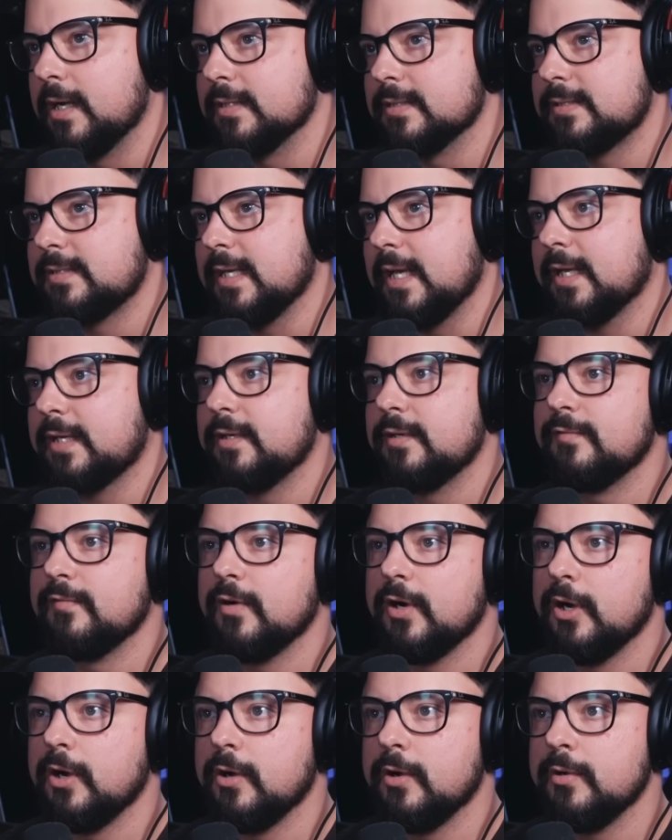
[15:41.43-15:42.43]
Second of
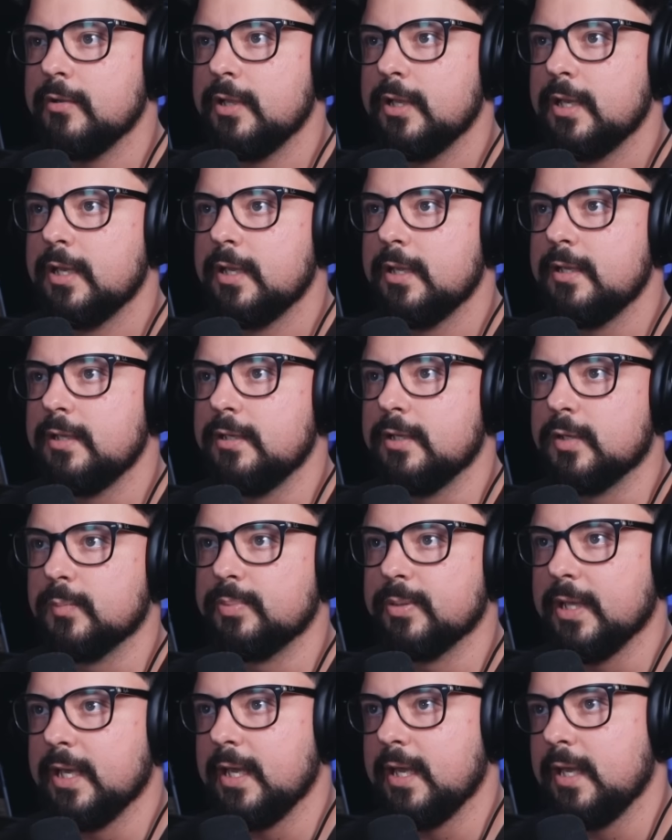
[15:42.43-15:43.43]
all, you could
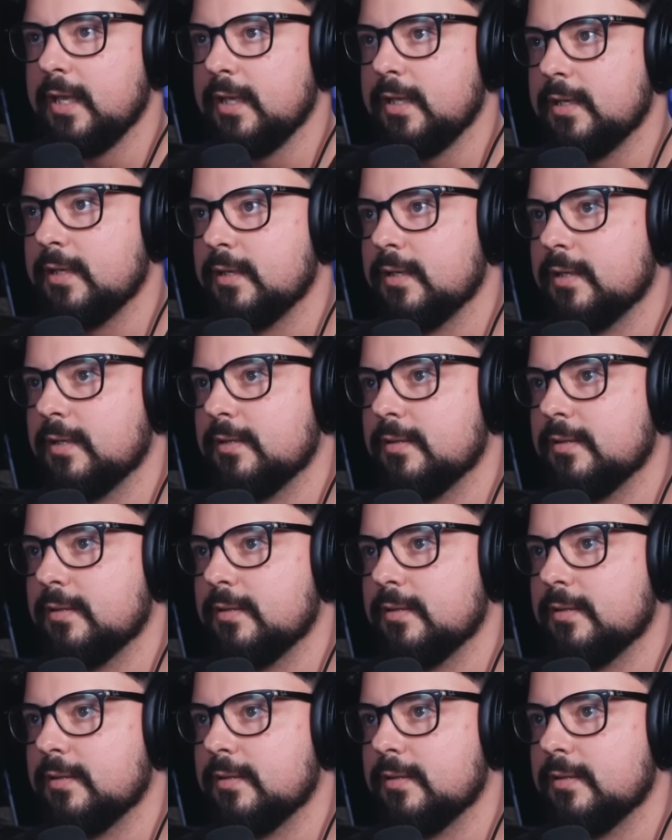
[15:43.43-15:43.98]
play